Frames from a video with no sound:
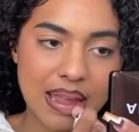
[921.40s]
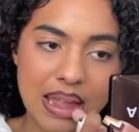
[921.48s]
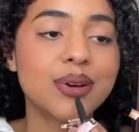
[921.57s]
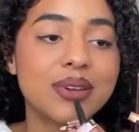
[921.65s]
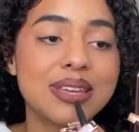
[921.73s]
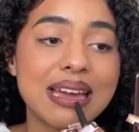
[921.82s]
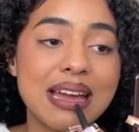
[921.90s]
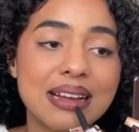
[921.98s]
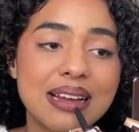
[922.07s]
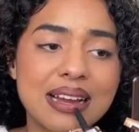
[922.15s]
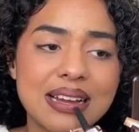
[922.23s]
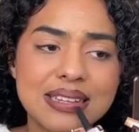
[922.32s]
So yeah,
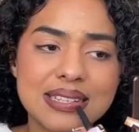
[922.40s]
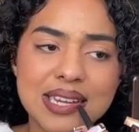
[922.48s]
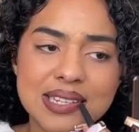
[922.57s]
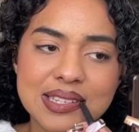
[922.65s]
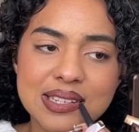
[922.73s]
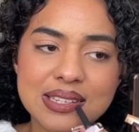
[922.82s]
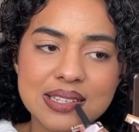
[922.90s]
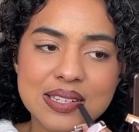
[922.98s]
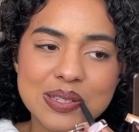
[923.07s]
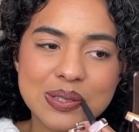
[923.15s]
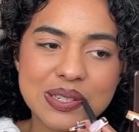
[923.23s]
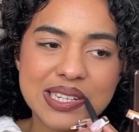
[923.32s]
guys, that's the
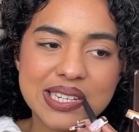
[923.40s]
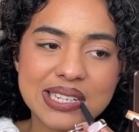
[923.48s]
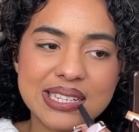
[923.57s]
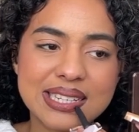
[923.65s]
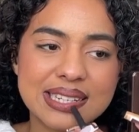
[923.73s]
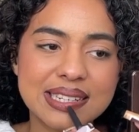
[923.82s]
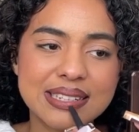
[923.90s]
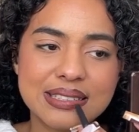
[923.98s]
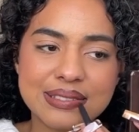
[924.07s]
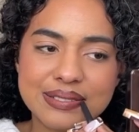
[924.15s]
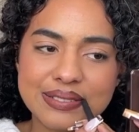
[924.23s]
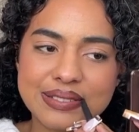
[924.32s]
story of